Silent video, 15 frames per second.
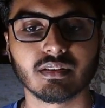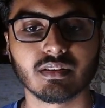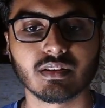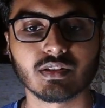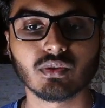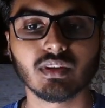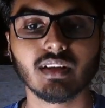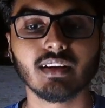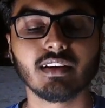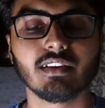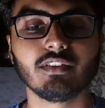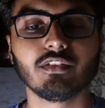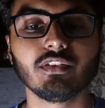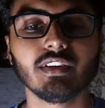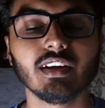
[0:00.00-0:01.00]
So the
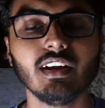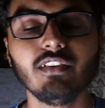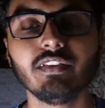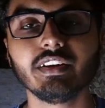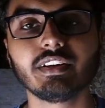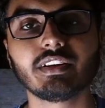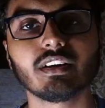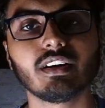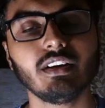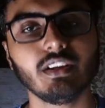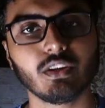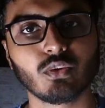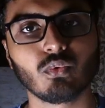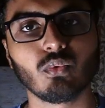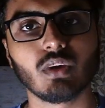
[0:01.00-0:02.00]
real return
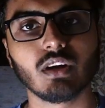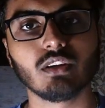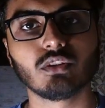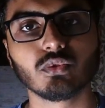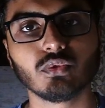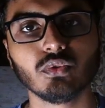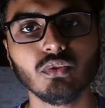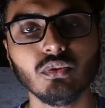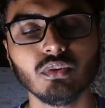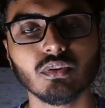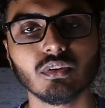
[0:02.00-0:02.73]
equal to